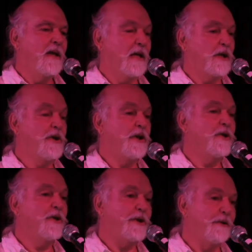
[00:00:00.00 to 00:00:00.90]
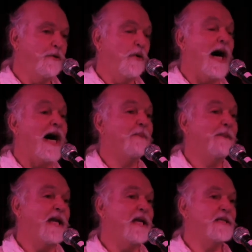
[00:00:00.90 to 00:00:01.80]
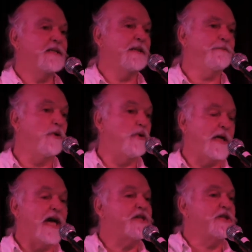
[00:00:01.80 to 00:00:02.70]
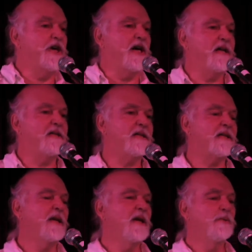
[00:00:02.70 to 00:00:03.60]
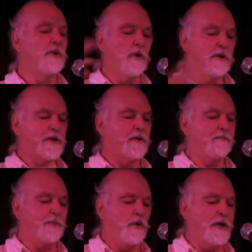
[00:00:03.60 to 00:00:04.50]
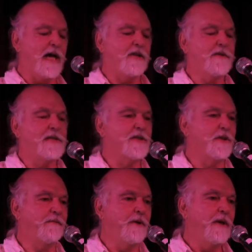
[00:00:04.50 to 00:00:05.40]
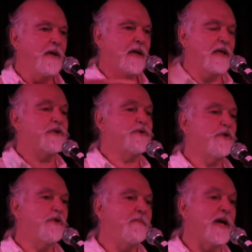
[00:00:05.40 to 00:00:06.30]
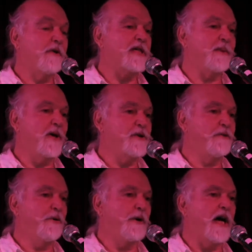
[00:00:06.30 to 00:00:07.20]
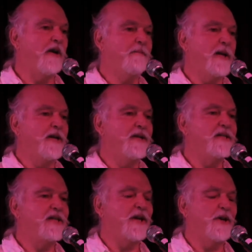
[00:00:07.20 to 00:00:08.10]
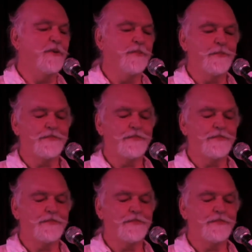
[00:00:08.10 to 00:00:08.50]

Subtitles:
including Earth, the four hard planets and the four gas giants, were all sort of born out of this sort of extraordinary mega explosion 4.5 billion years ago.